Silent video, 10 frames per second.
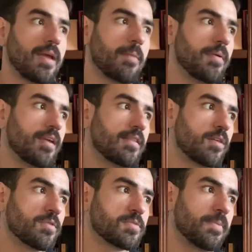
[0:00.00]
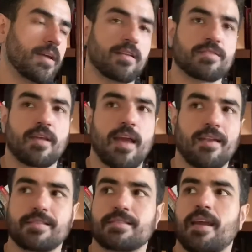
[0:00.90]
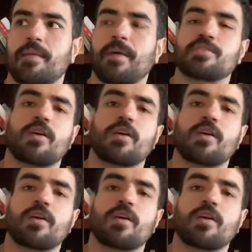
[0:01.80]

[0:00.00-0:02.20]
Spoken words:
may be that I was planning to get in state by